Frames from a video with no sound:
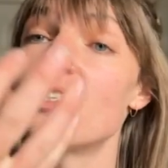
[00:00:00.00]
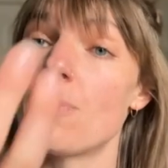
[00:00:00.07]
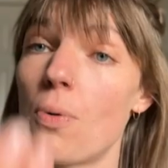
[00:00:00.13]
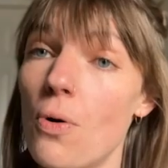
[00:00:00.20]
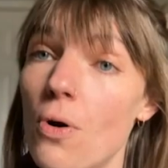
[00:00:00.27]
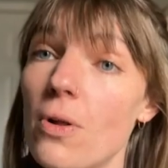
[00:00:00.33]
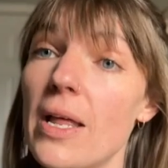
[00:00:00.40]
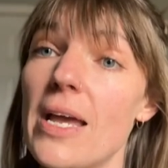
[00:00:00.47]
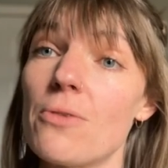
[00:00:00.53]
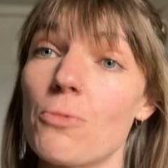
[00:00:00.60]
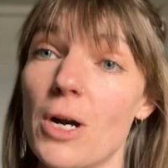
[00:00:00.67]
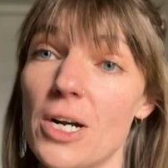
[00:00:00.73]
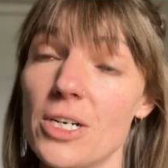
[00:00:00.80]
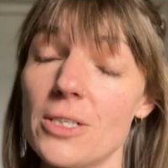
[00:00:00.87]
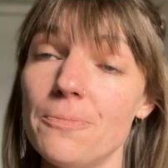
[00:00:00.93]
a pull
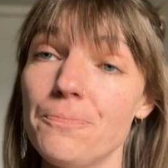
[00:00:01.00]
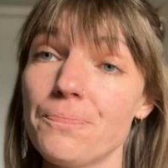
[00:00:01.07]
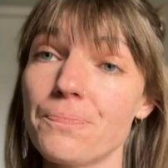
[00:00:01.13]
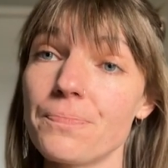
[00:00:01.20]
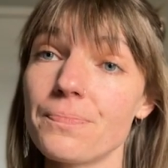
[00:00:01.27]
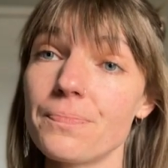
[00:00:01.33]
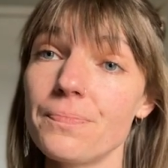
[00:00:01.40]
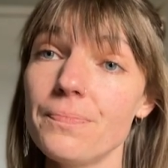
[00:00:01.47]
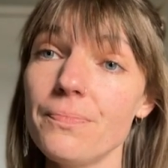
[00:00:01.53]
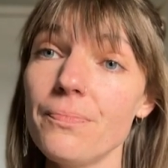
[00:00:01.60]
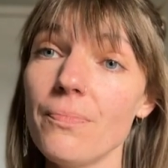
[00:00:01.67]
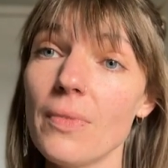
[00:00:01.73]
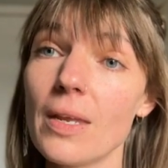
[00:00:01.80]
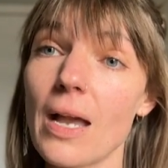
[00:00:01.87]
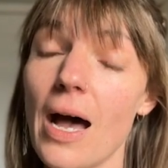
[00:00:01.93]
inward.
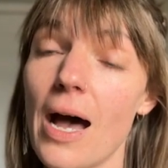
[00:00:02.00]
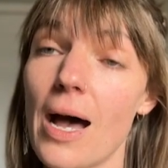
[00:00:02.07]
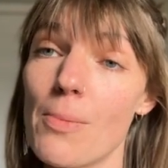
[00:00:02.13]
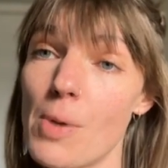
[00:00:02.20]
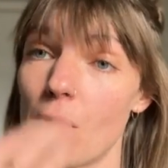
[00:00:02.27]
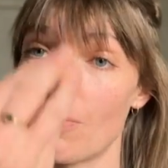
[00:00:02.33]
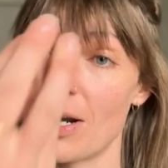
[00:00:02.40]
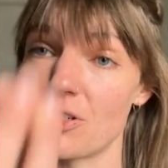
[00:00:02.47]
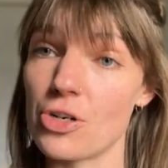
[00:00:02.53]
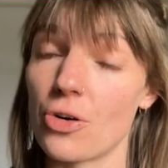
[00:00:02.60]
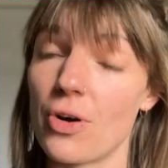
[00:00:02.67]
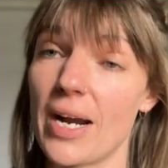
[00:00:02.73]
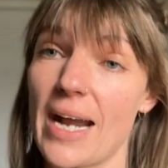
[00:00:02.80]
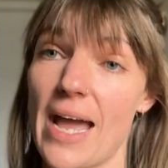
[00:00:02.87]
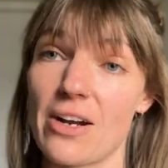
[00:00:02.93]
A
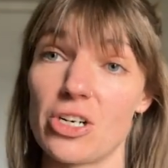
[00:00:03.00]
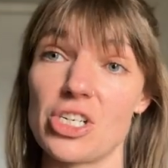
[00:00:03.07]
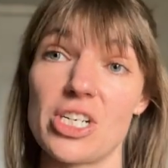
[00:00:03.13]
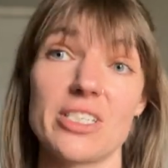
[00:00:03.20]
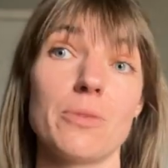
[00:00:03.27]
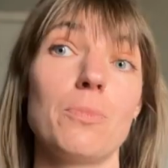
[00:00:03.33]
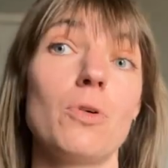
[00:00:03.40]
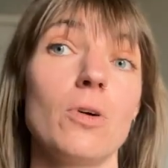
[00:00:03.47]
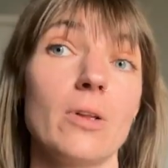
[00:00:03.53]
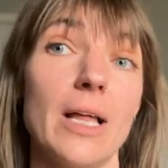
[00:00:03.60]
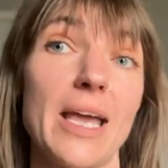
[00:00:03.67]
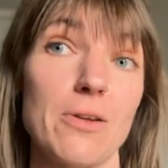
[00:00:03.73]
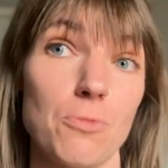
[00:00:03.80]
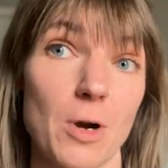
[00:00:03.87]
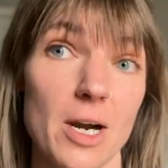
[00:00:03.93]
retrograde energy is a pull
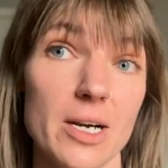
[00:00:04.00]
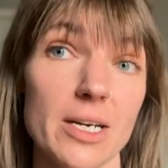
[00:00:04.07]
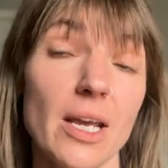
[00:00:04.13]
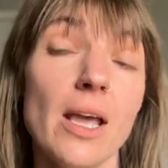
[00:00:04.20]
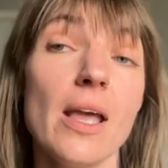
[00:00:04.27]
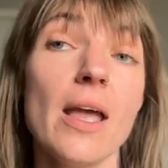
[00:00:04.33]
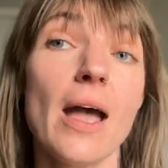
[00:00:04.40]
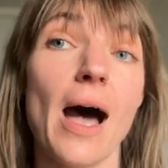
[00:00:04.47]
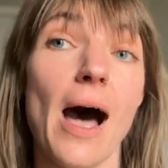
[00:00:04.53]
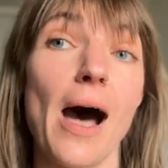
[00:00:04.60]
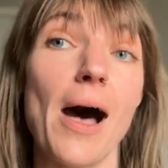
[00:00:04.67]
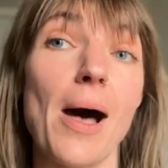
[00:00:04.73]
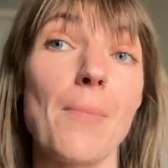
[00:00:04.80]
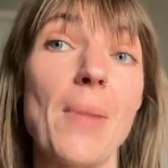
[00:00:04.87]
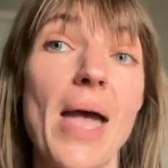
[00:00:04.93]
inward,
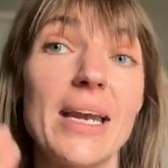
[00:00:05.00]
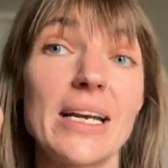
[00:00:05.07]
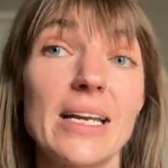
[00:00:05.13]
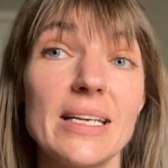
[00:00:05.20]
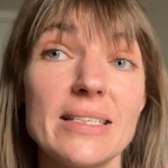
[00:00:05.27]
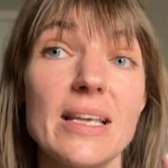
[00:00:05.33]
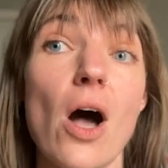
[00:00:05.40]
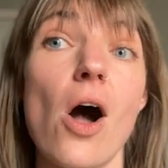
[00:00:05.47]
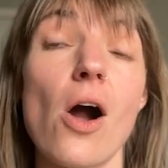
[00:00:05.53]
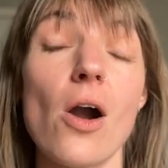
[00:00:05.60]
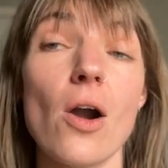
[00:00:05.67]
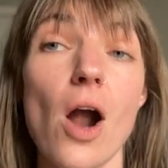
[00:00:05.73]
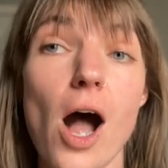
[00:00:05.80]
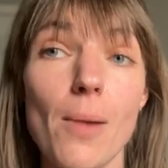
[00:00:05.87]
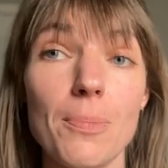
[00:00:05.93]
and it is
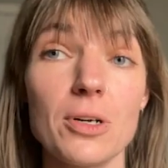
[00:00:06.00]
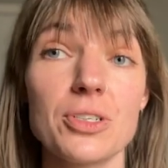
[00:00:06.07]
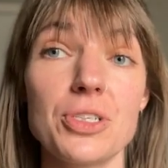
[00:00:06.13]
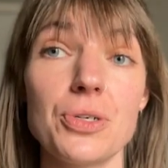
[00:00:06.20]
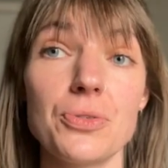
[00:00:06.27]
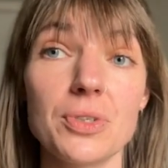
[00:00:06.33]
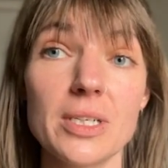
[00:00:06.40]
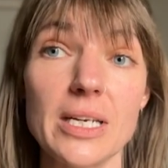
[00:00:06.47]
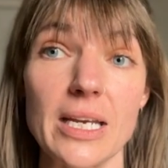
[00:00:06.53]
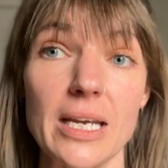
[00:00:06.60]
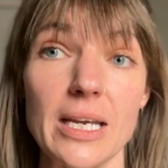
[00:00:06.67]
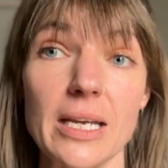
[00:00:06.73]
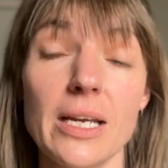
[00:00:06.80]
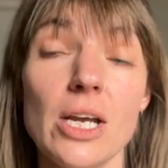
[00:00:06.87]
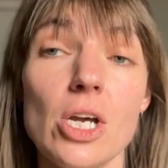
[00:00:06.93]
our
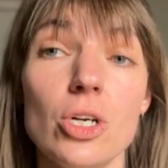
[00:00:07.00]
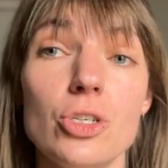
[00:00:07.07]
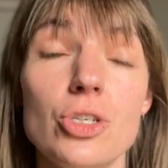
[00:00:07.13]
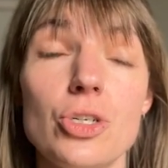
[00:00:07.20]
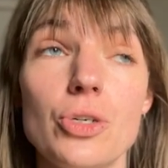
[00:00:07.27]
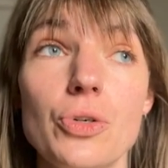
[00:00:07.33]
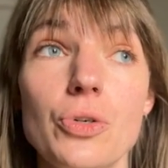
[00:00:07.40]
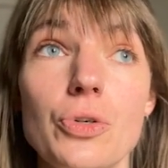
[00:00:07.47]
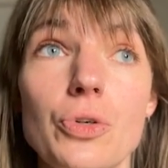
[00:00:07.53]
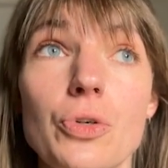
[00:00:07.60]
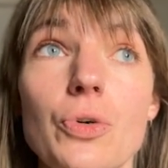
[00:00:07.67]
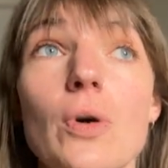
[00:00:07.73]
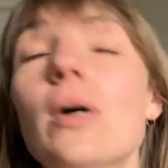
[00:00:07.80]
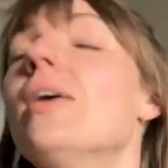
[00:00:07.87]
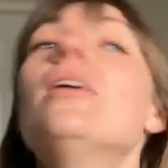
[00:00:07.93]
opportunity
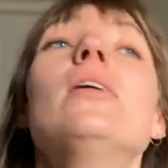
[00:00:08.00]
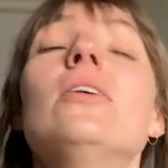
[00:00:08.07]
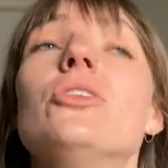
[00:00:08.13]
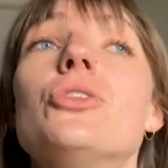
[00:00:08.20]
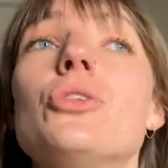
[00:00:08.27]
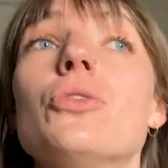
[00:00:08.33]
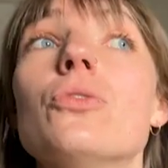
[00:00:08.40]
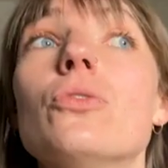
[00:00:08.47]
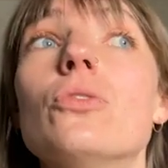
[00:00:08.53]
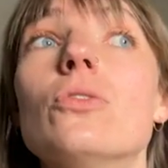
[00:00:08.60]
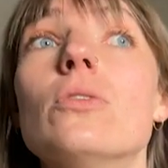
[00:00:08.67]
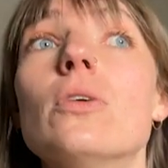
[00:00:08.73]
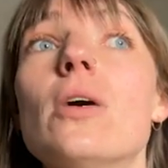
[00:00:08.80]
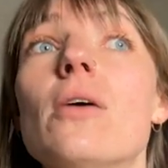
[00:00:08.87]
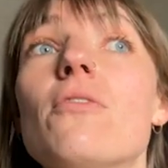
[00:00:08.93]
to
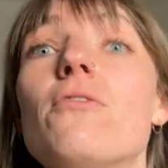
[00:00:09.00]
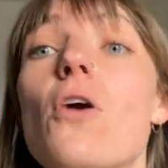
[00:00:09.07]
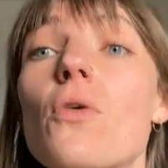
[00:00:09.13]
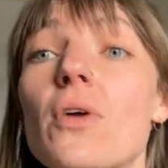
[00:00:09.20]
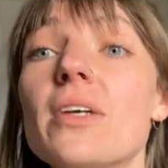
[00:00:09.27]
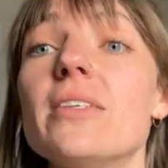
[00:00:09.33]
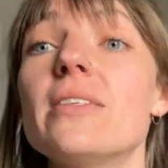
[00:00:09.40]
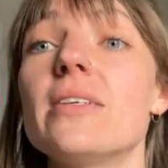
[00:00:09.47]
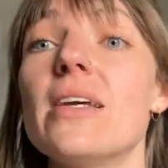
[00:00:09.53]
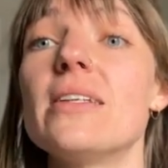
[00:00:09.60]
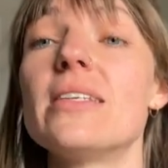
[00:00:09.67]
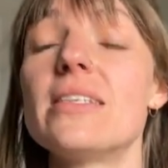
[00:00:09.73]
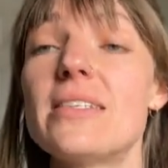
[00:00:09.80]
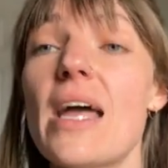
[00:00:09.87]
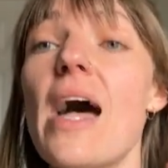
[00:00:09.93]
focus,
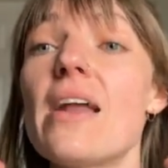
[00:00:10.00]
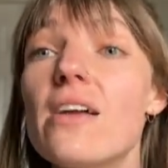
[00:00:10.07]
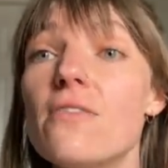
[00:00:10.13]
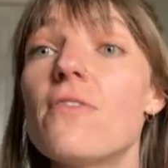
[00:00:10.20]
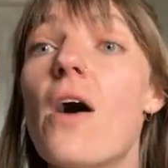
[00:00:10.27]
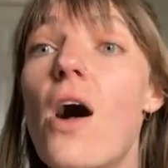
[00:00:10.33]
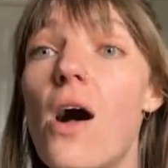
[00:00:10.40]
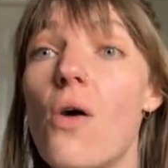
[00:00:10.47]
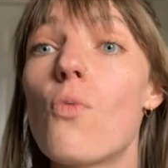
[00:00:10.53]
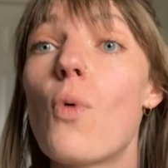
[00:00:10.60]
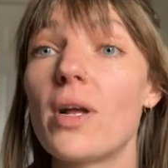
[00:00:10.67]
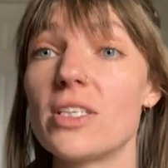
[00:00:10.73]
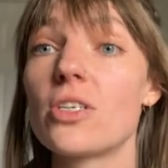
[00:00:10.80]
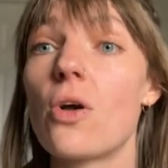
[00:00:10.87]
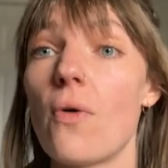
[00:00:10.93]
instead of
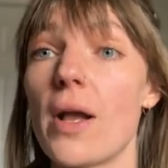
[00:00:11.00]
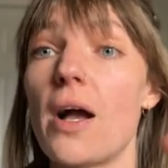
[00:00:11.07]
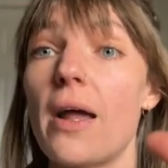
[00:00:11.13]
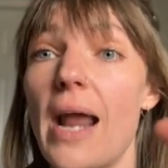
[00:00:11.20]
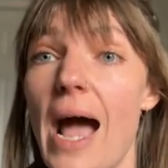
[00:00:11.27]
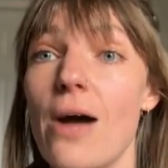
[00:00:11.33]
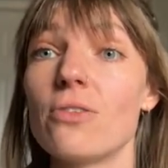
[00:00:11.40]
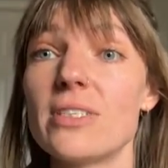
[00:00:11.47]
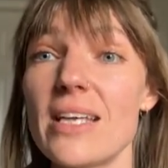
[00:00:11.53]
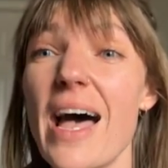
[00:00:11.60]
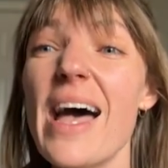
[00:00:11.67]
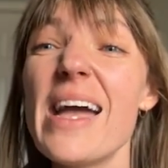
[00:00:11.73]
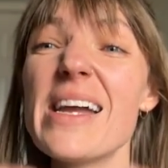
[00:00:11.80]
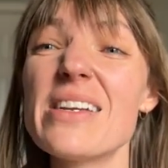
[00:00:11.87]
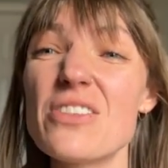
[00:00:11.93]
what's going on
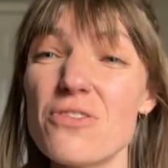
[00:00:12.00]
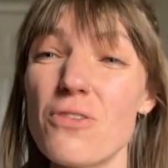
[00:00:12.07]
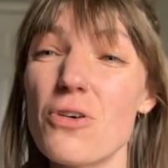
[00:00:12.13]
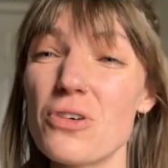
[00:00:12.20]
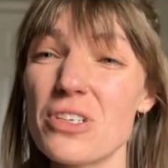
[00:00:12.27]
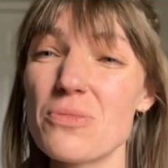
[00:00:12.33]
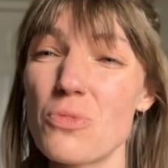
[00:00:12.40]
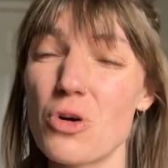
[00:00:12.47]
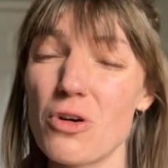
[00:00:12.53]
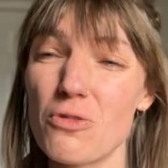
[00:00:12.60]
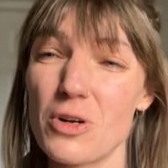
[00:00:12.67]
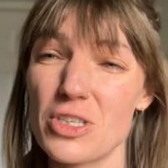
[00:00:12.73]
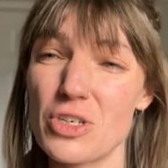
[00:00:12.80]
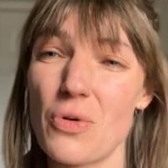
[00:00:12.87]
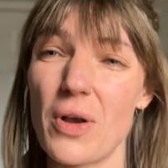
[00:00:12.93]
outside, to focus more of
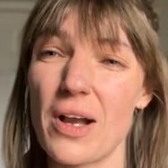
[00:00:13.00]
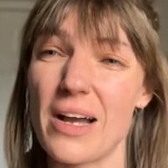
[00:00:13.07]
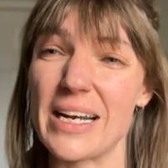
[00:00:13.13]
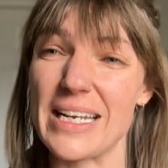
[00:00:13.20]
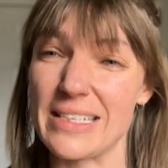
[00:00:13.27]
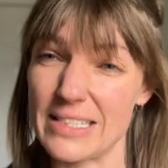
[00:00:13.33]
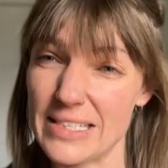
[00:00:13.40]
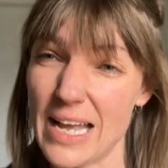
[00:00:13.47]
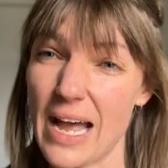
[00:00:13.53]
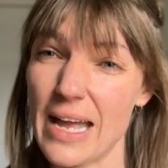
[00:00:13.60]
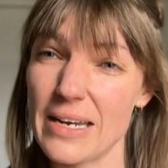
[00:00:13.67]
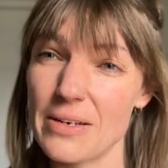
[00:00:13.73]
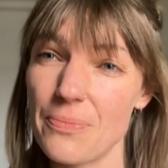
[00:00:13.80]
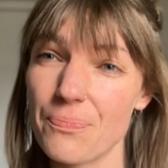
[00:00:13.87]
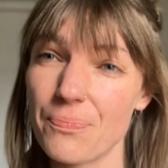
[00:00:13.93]
what's going on inside.